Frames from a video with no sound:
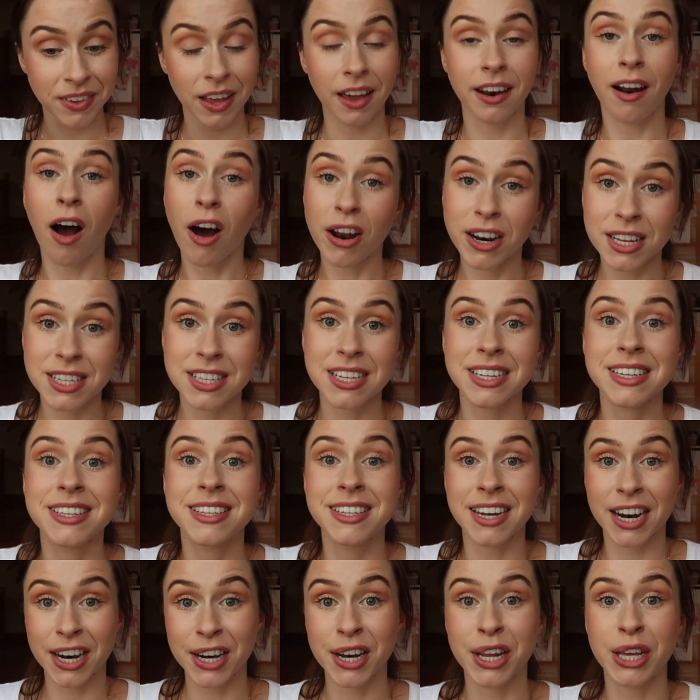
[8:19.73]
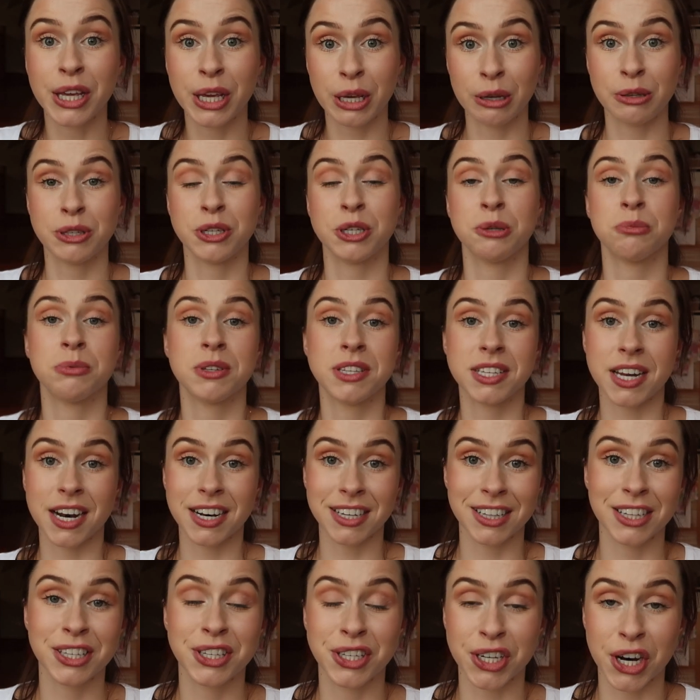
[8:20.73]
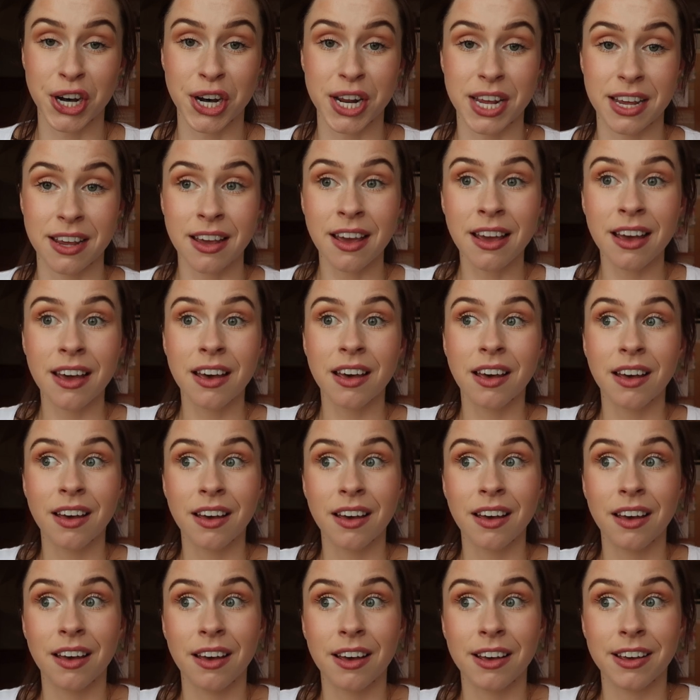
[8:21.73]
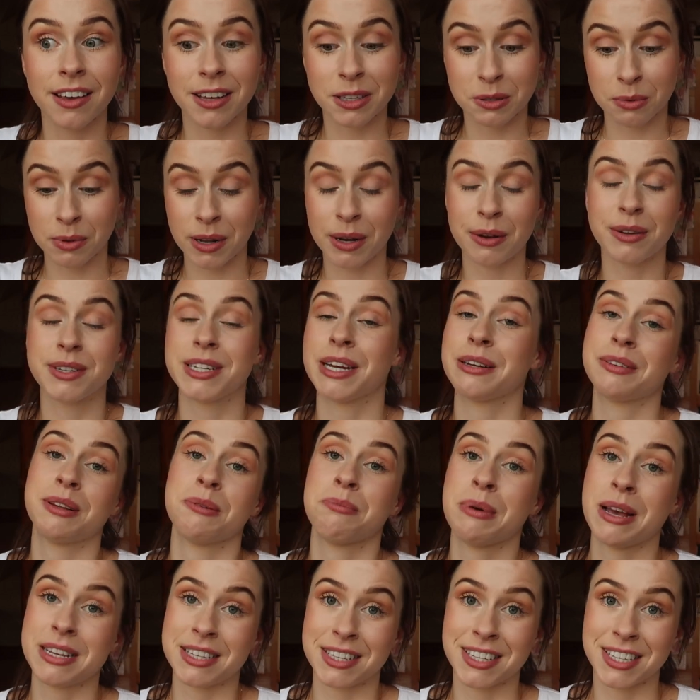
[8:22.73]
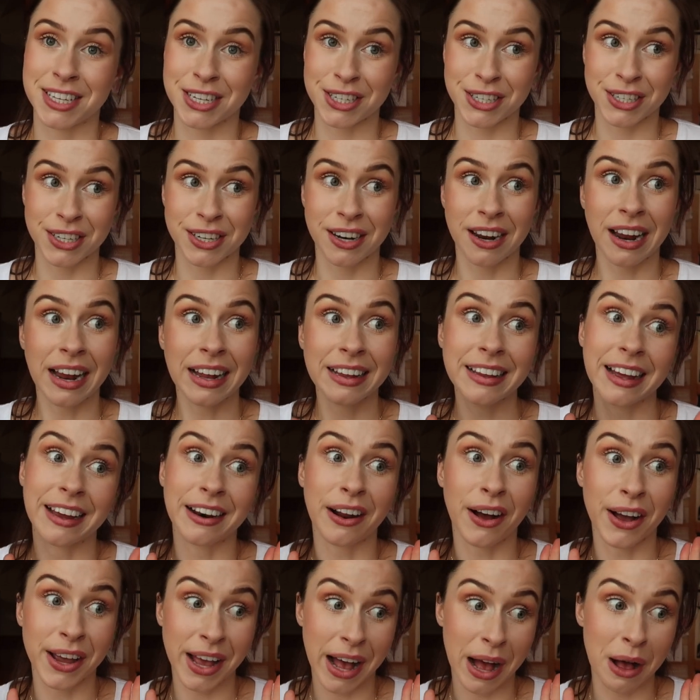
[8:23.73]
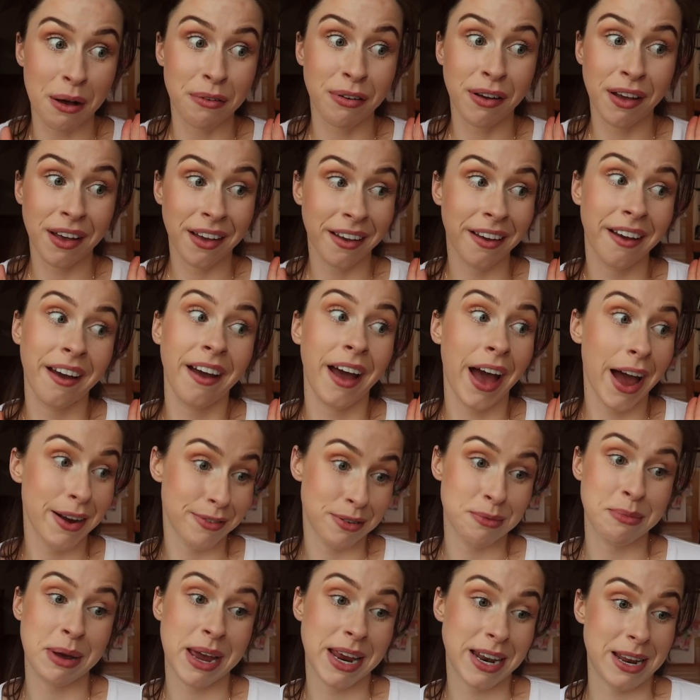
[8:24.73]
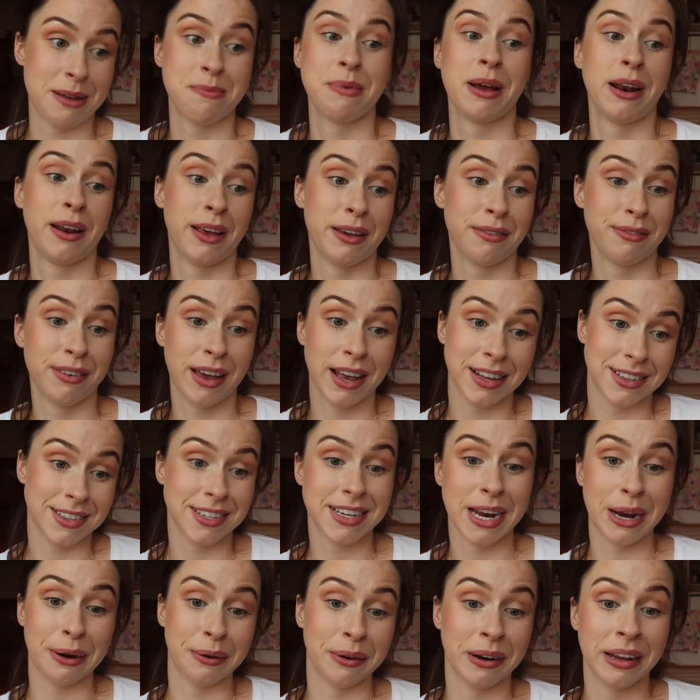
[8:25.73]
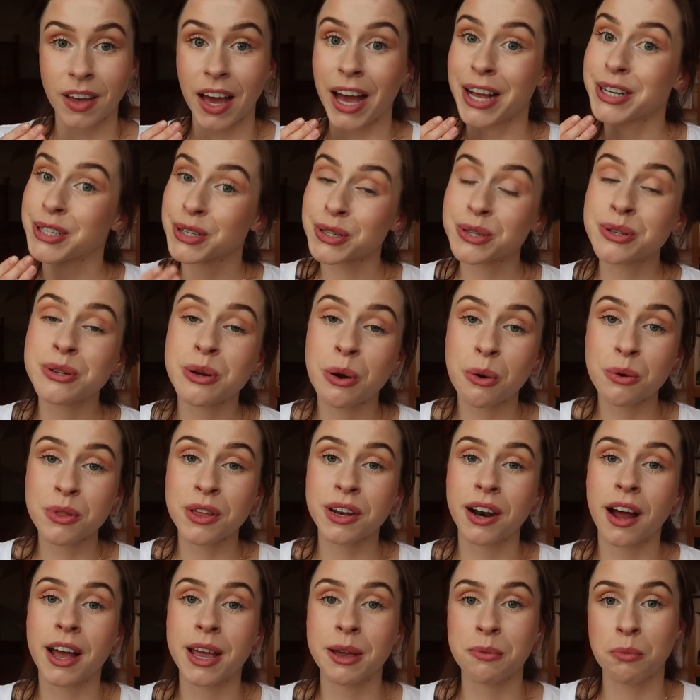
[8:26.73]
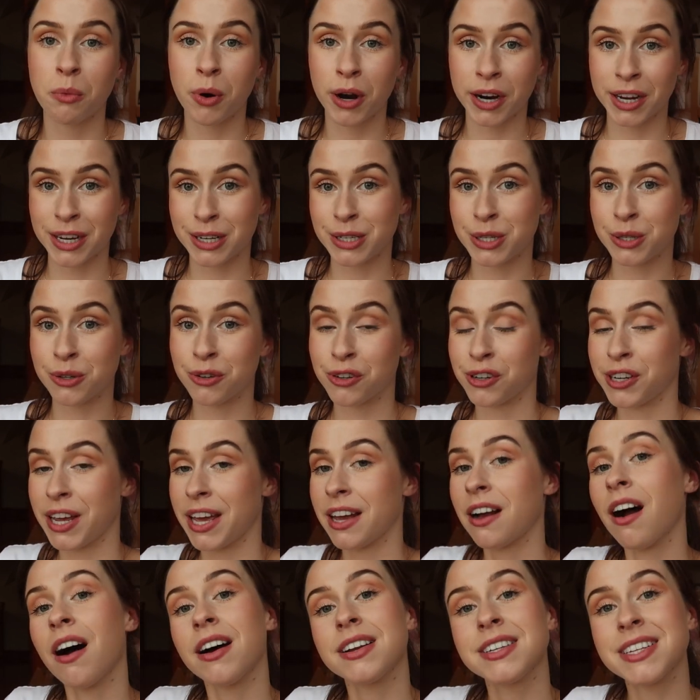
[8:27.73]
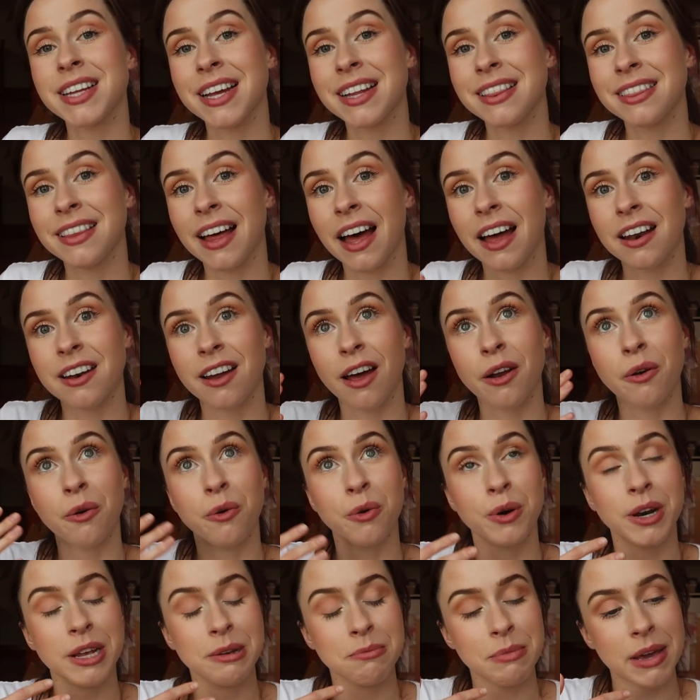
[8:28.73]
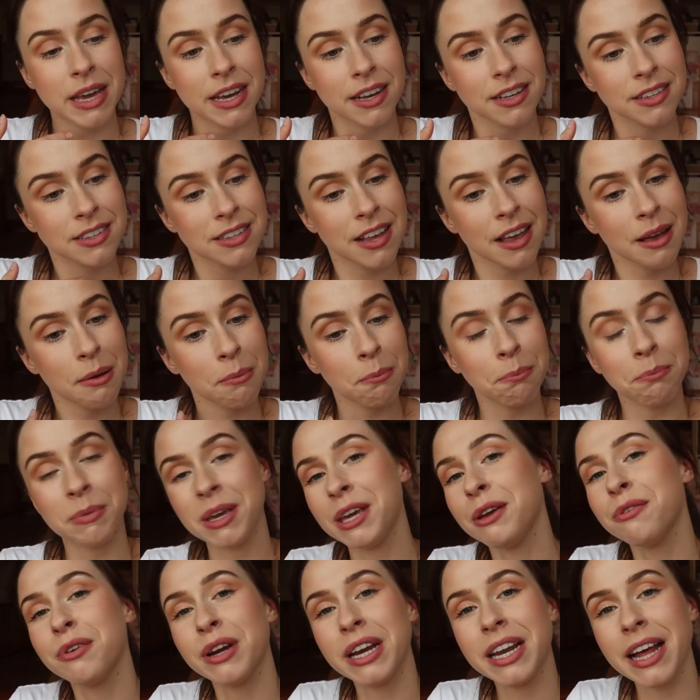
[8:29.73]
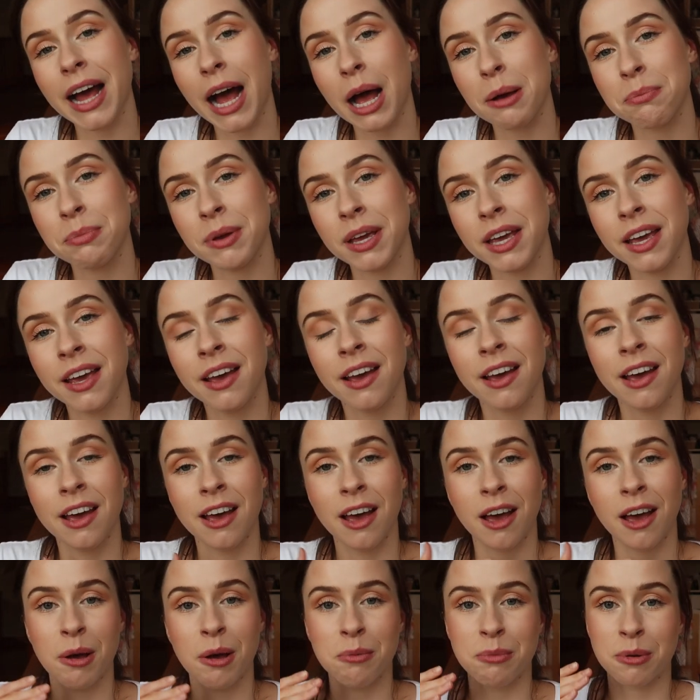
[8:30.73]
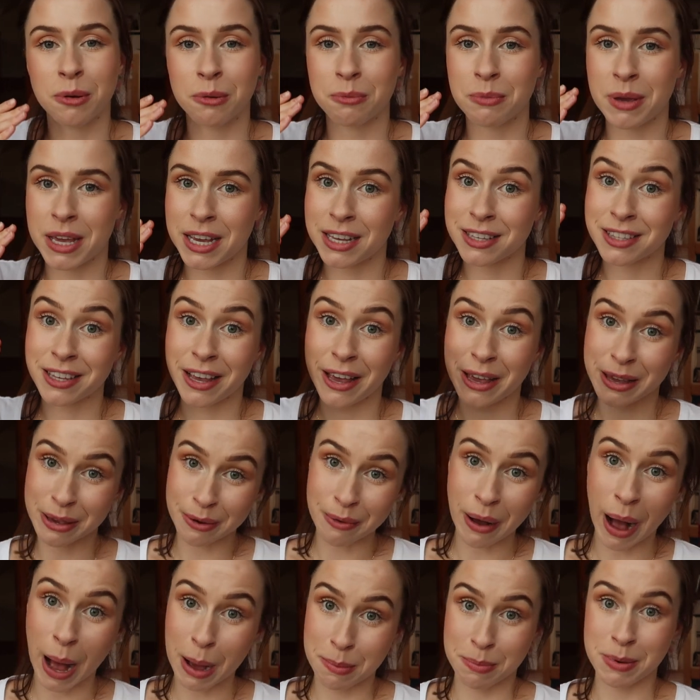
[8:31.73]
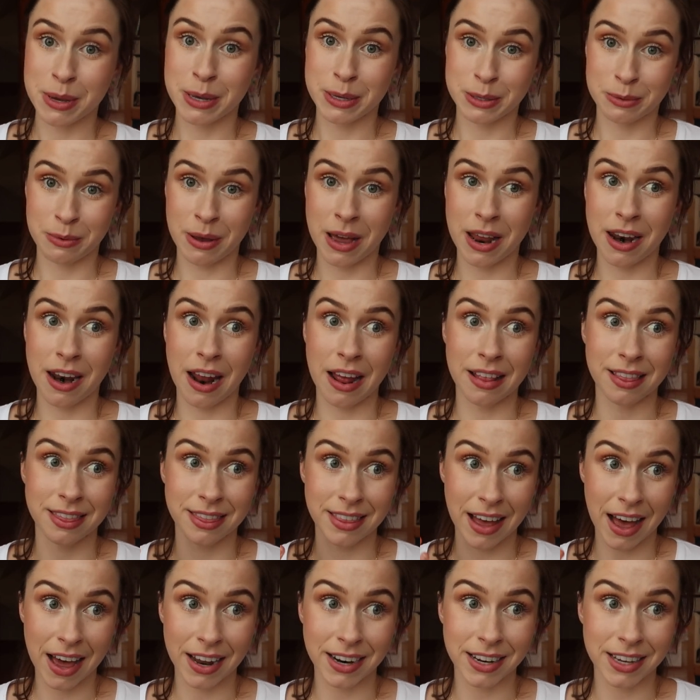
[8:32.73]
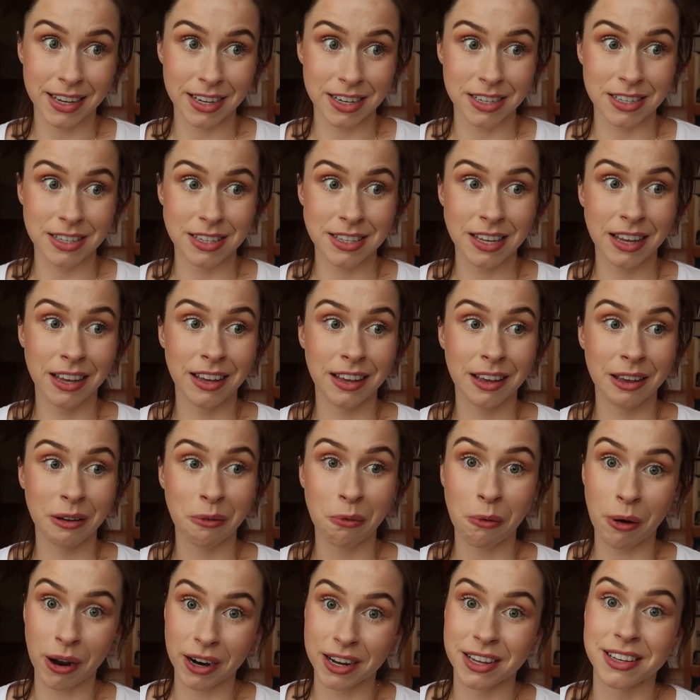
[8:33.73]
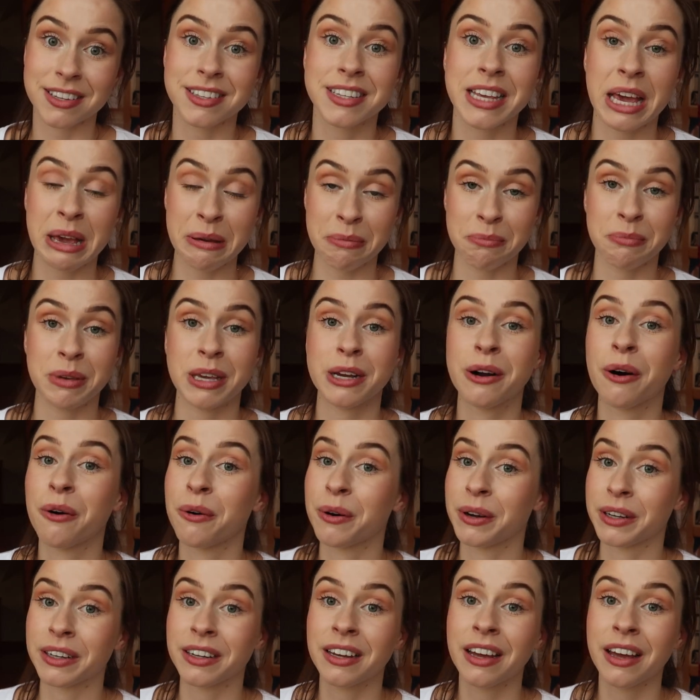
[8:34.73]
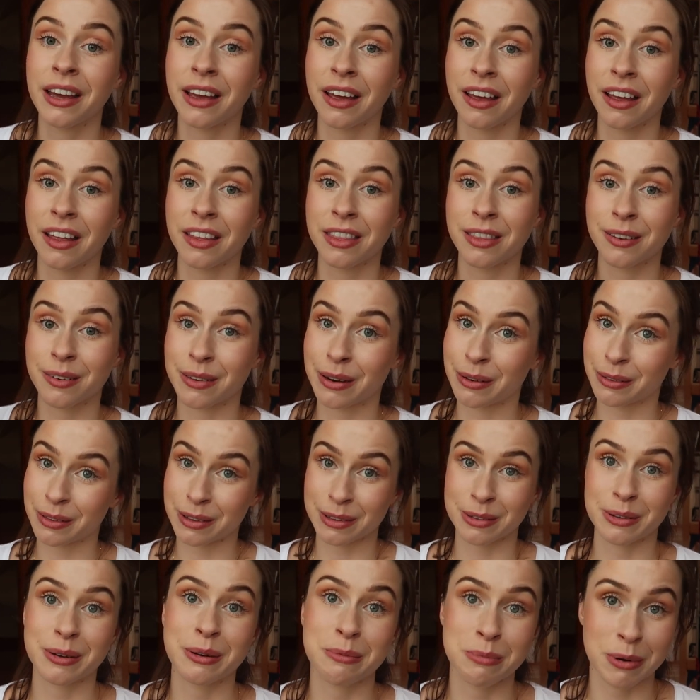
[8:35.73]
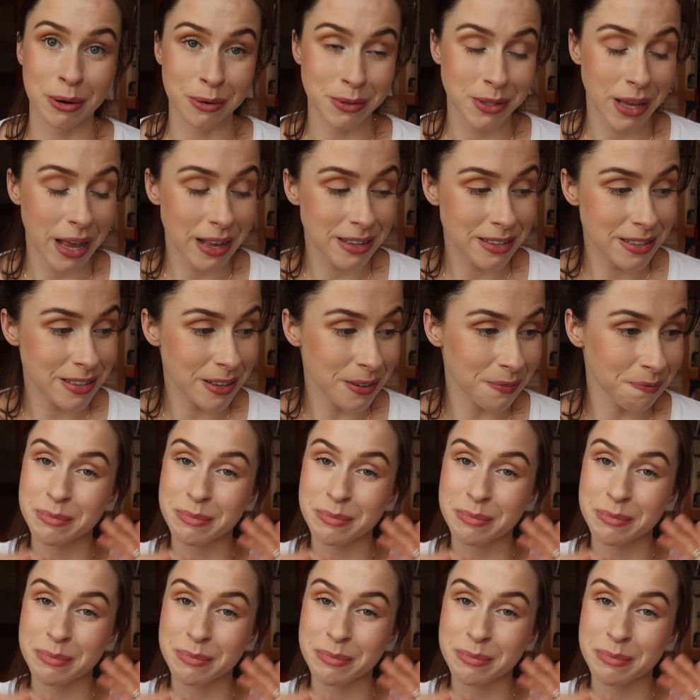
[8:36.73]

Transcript: And honestly, starting YouTube and starting this journey is without a doubt the best decision that I have ever made in my life, hands down. And just know that I am working to create content that not only makes me really happy, but makes you happy as well, and that is what is keeping me going throughout this whole process.